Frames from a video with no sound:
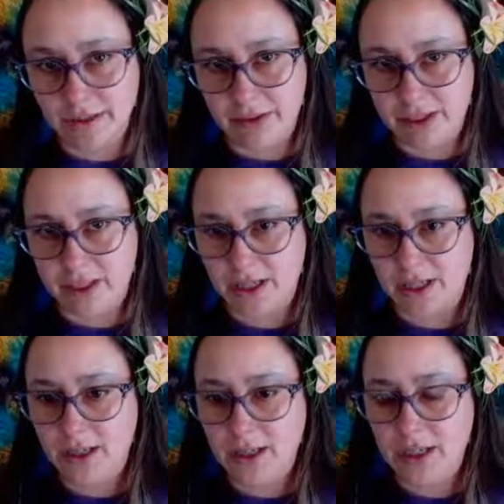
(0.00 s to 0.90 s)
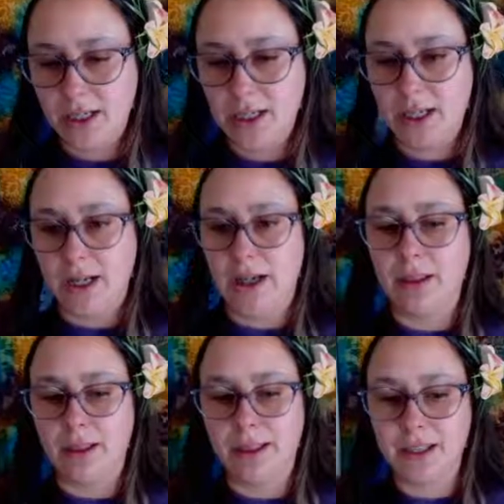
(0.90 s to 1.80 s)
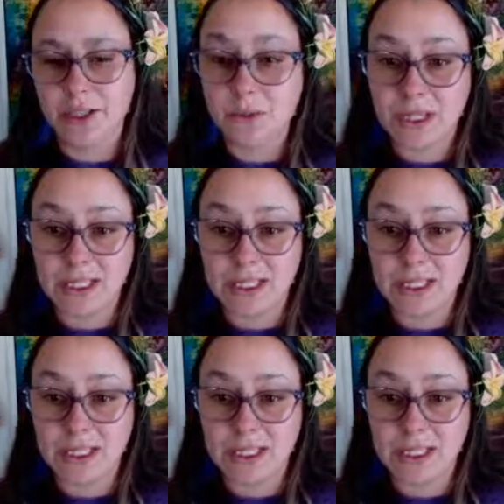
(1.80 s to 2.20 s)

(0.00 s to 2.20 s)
visited. This one is